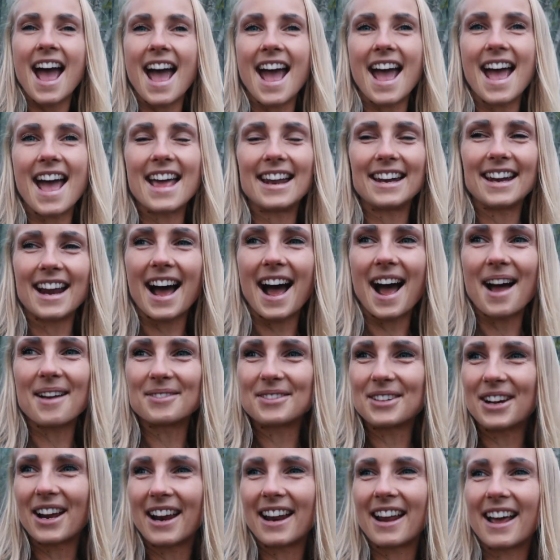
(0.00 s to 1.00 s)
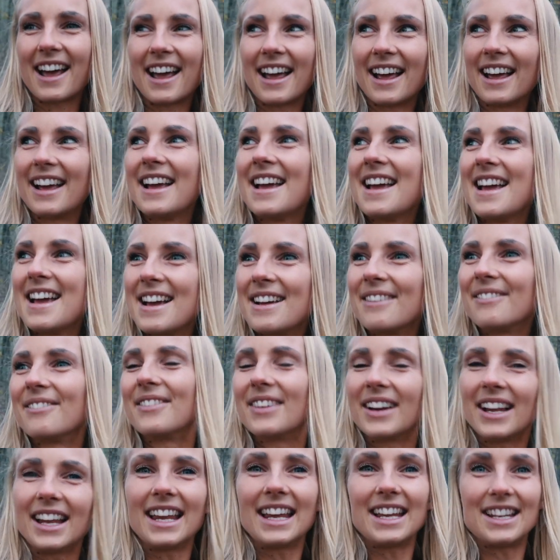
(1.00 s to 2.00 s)
And I'm trying to
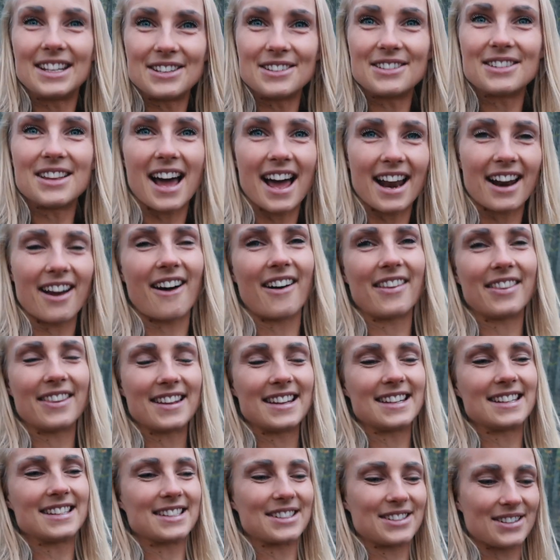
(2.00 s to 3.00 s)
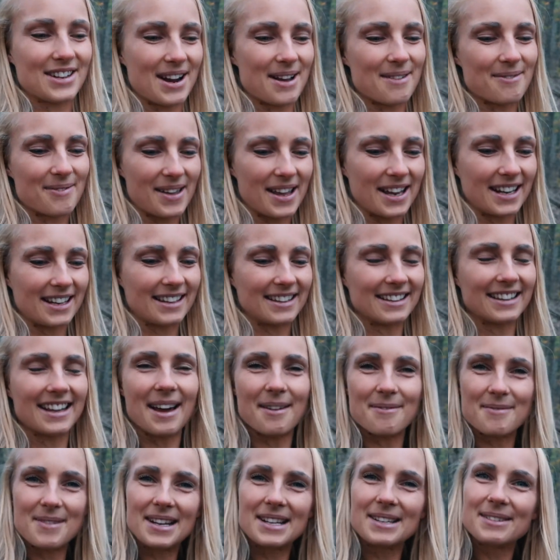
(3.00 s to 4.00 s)
really do that on this trip, and
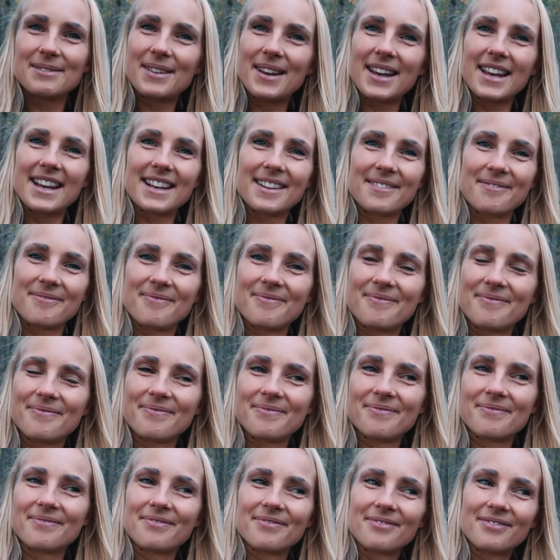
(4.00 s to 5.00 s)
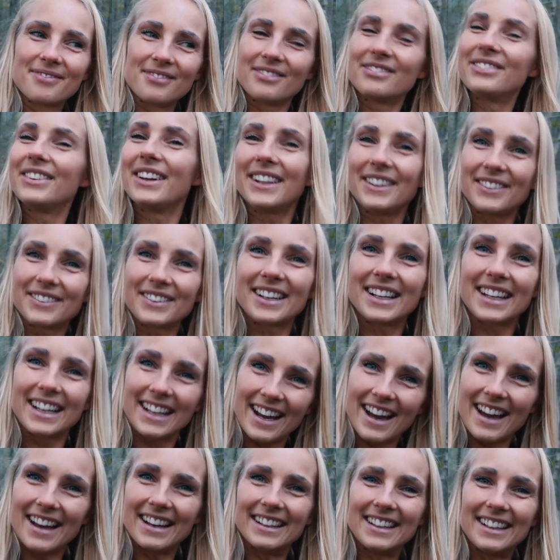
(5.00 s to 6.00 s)
that makes me feel really
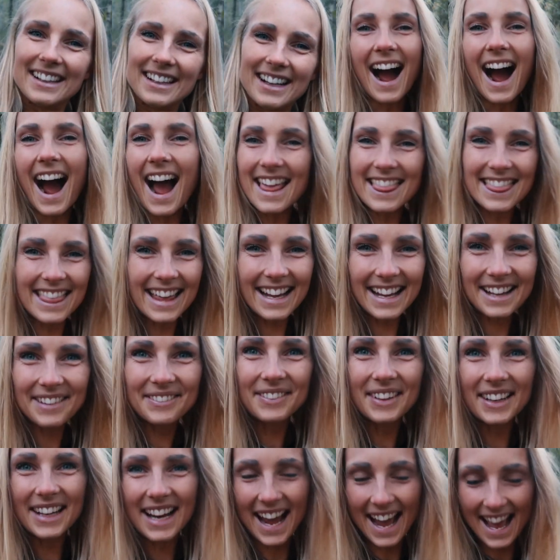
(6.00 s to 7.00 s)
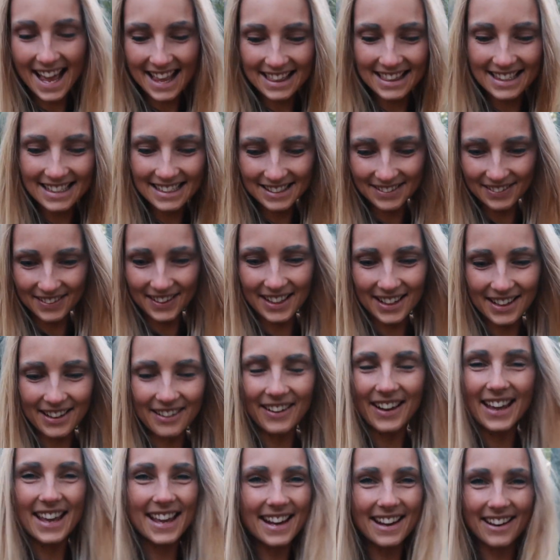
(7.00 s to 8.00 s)
good. I think I'm gonna end this video
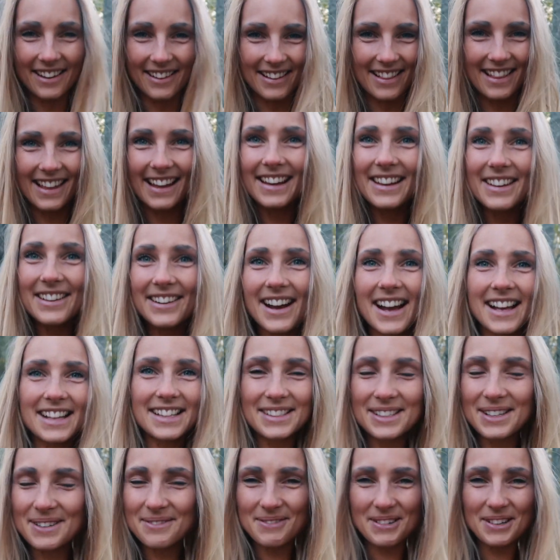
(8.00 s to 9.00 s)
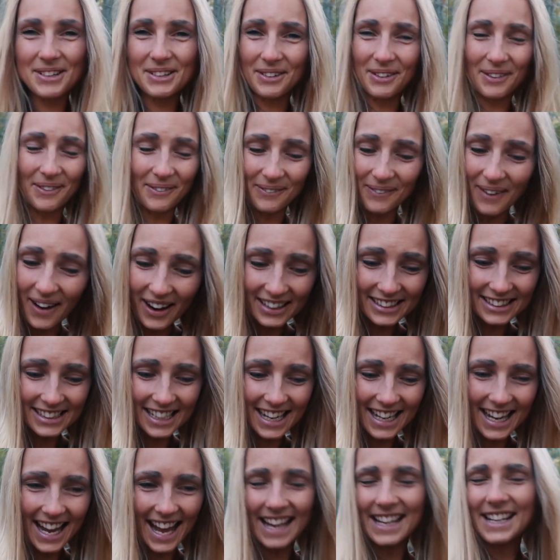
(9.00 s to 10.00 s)
here. Thank you guys so much for
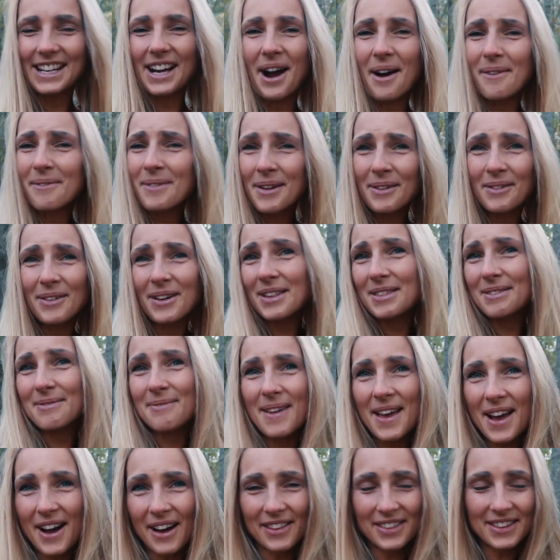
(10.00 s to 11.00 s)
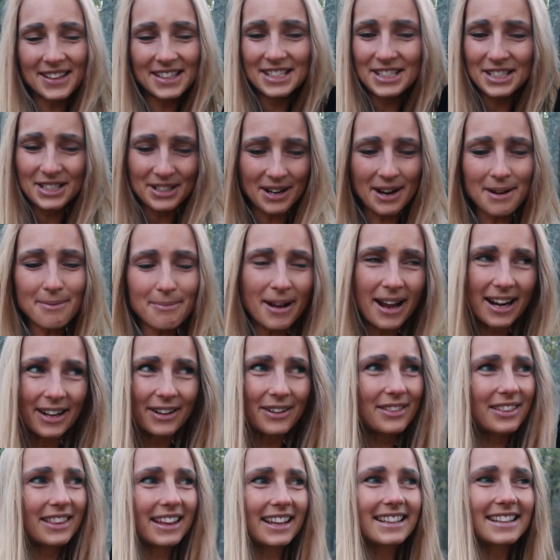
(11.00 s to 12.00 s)
watching and coming with me on this trip. I
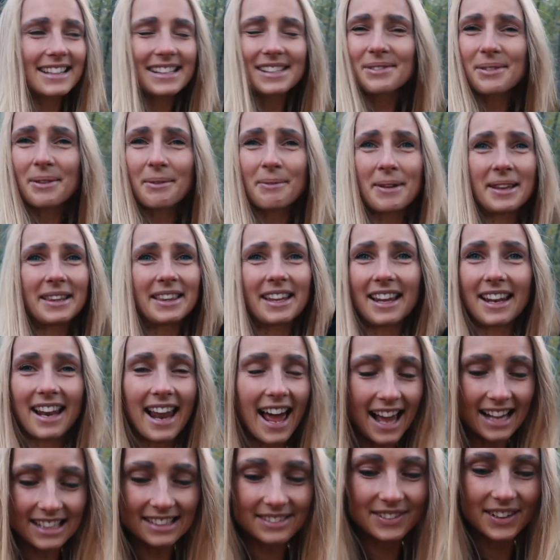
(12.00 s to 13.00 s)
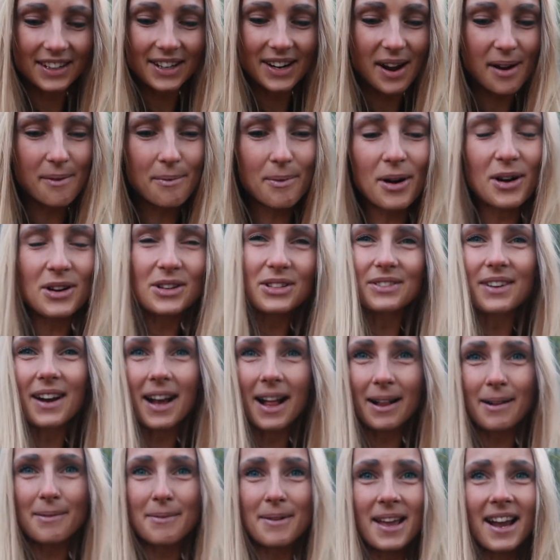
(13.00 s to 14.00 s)
don't think this will be the last video I post
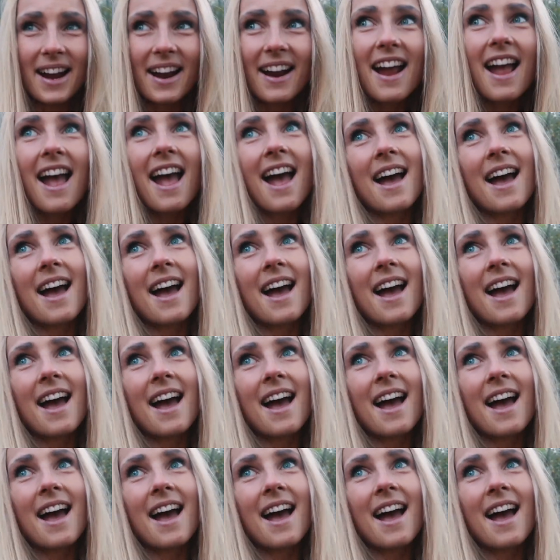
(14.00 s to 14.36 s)
while I'm here,